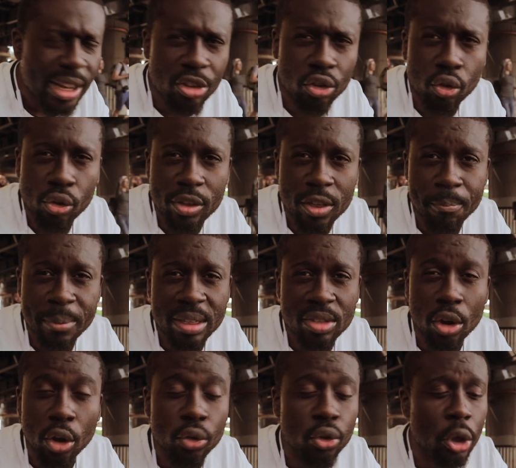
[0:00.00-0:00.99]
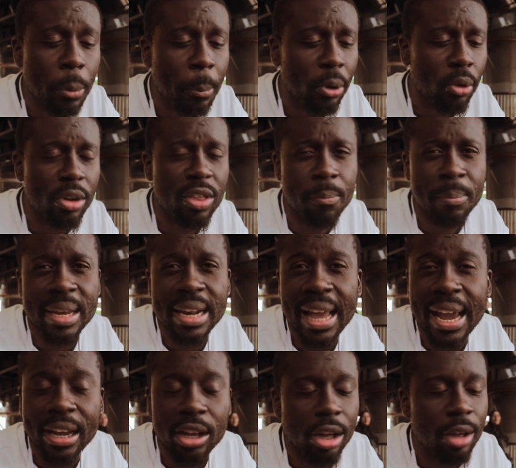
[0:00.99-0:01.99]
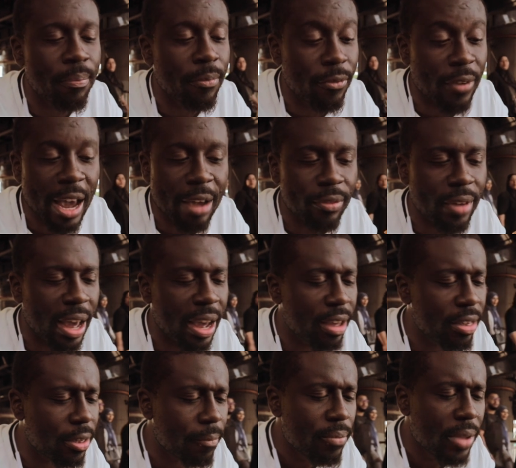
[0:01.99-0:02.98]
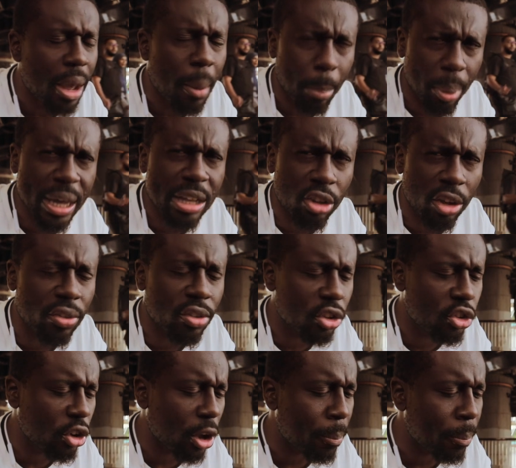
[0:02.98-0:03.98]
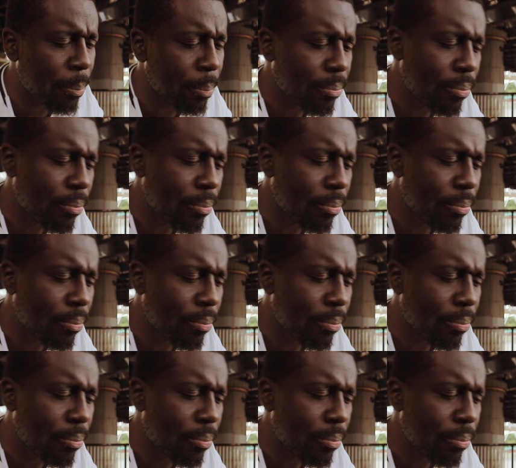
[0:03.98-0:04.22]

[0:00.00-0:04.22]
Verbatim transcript: it's crispy. It's not super crispy like um, Five Guys, but it does the job.